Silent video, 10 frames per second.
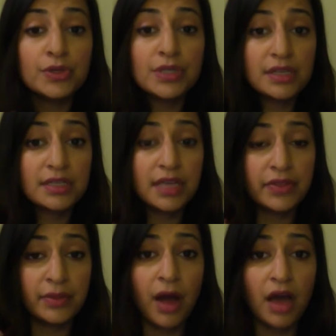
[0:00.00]
it
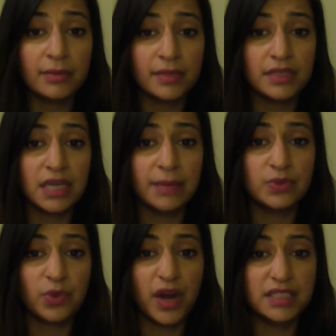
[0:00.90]
in the bottom, the
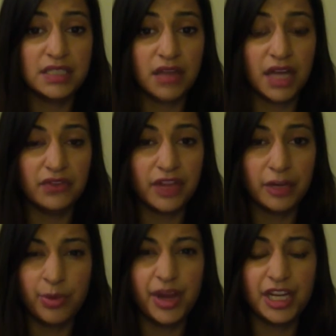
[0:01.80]
tips, where I see a lot of
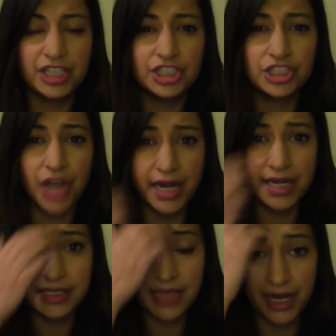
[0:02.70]
like breakage and
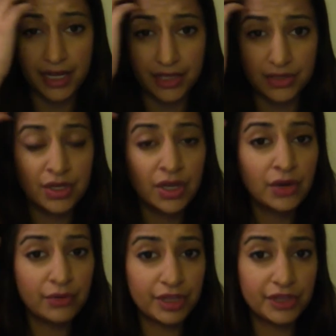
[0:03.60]
dryness, and it's
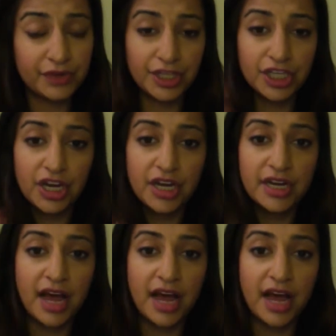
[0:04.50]
really, really good.